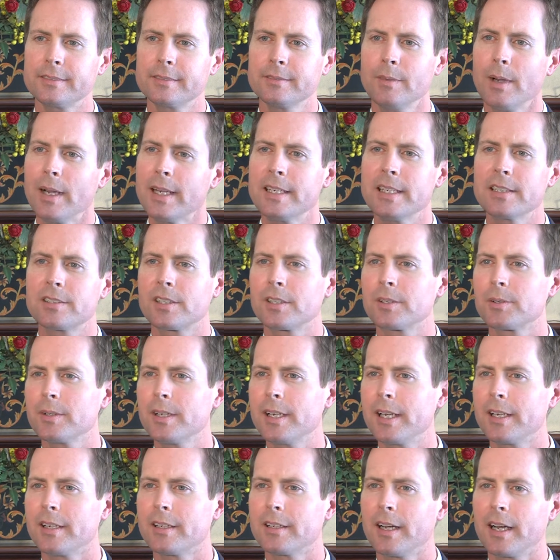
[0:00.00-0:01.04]
Well, I
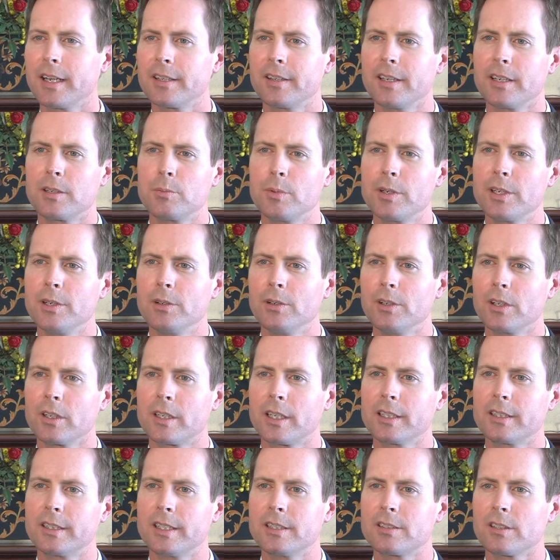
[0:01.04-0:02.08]
disagree. I think when you
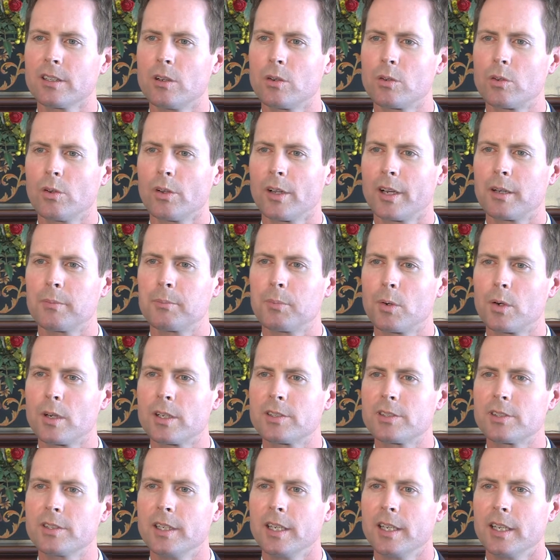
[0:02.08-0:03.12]
look at these local
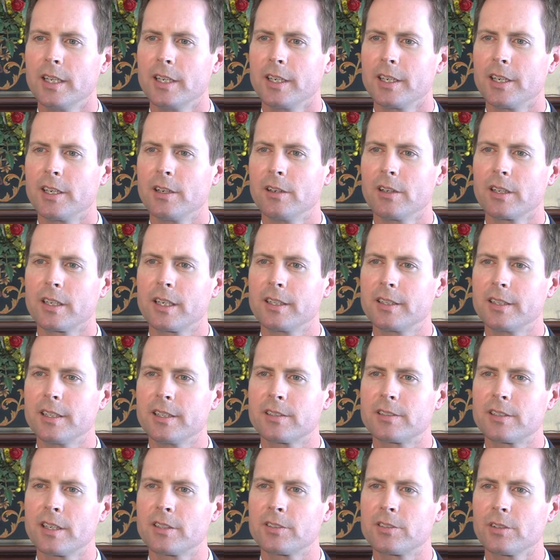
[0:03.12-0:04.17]
airports, you look at the
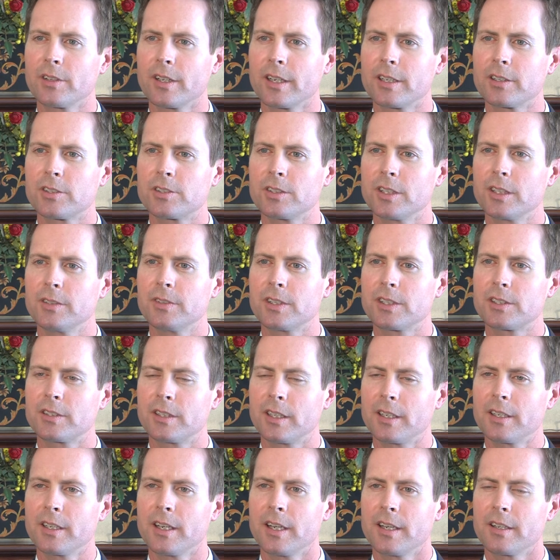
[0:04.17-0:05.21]
essential air service
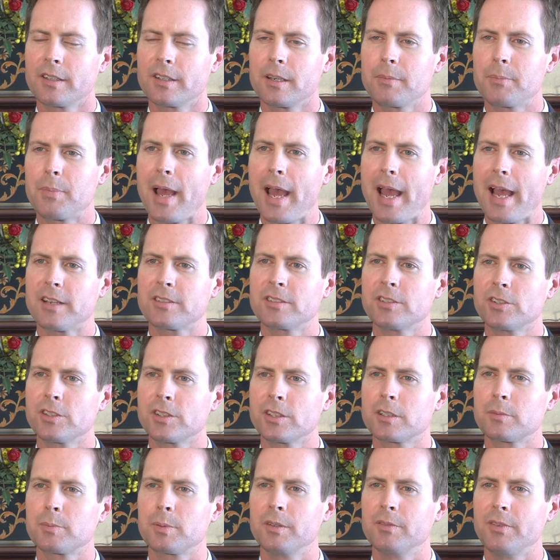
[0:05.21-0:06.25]
that, that
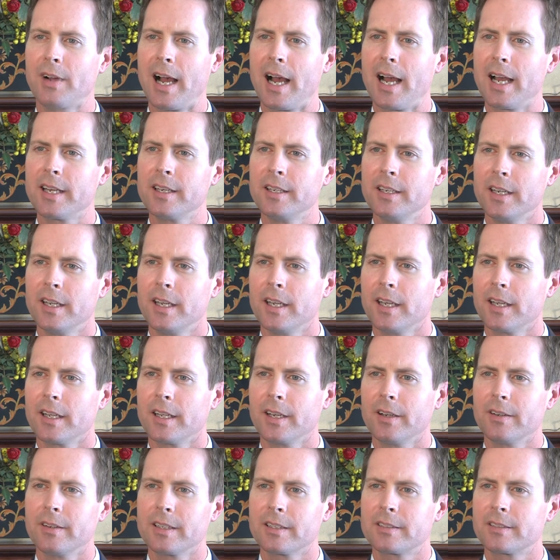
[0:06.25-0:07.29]
passengers provide,
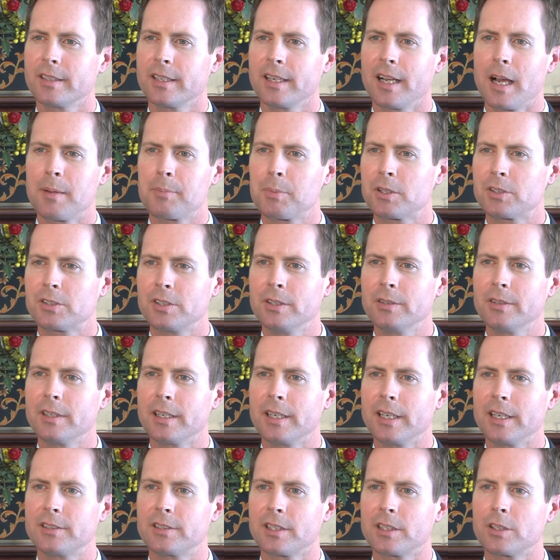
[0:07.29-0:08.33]
you know, it's an
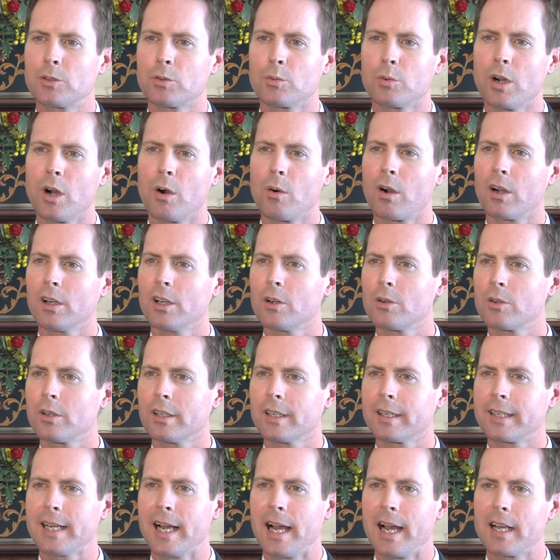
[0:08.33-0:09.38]
opportunity to grow our
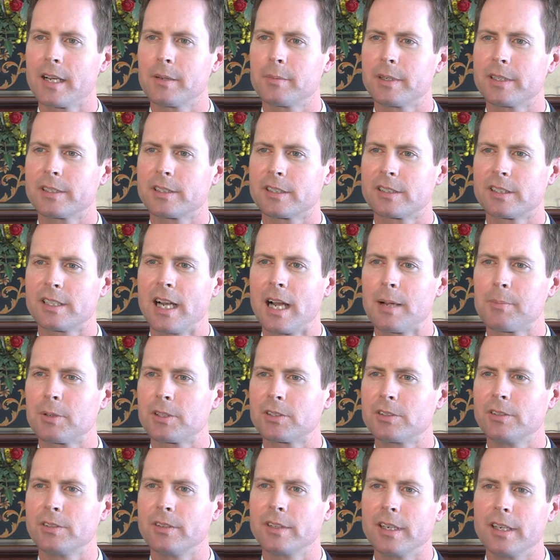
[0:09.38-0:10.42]
local economies. It's an
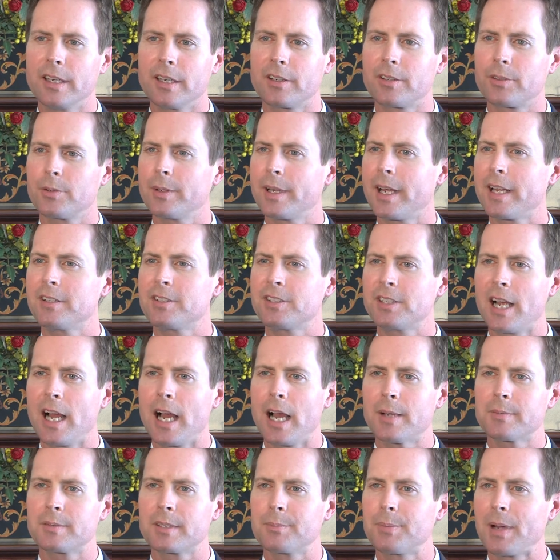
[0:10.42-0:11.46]
opportunity to create
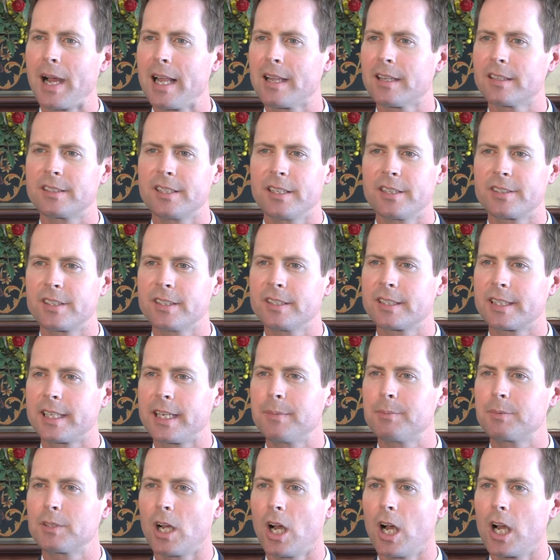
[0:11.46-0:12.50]
jobs that politicians
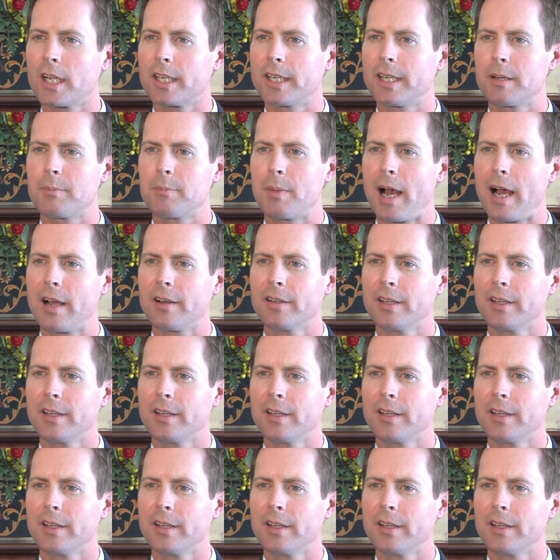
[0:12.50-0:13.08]
keep talking about.